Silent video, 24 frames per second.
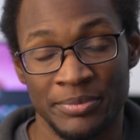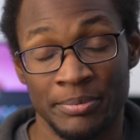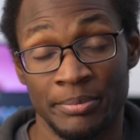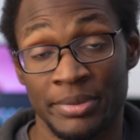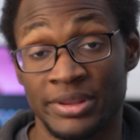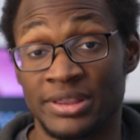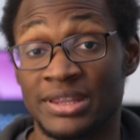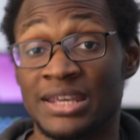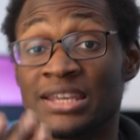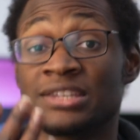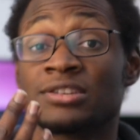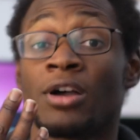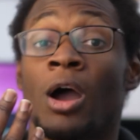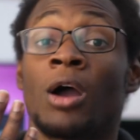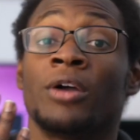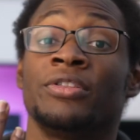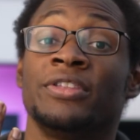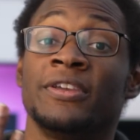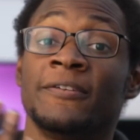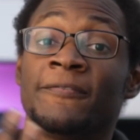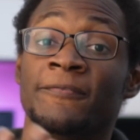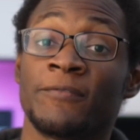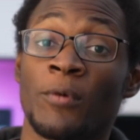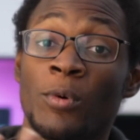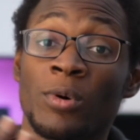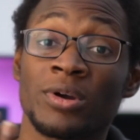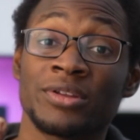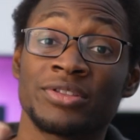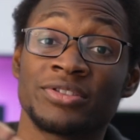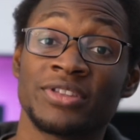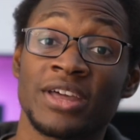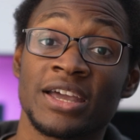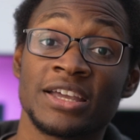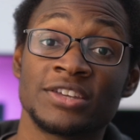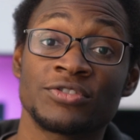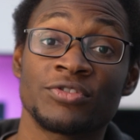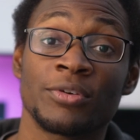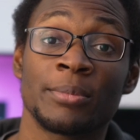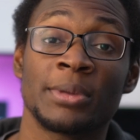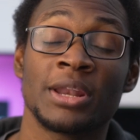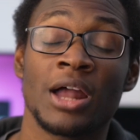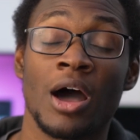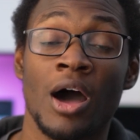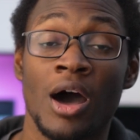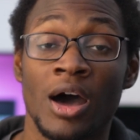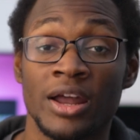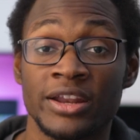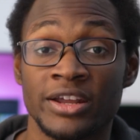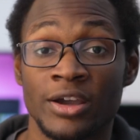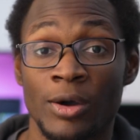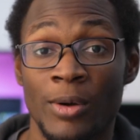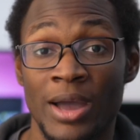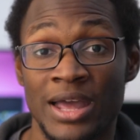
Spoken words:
But these are the 4 things from an audio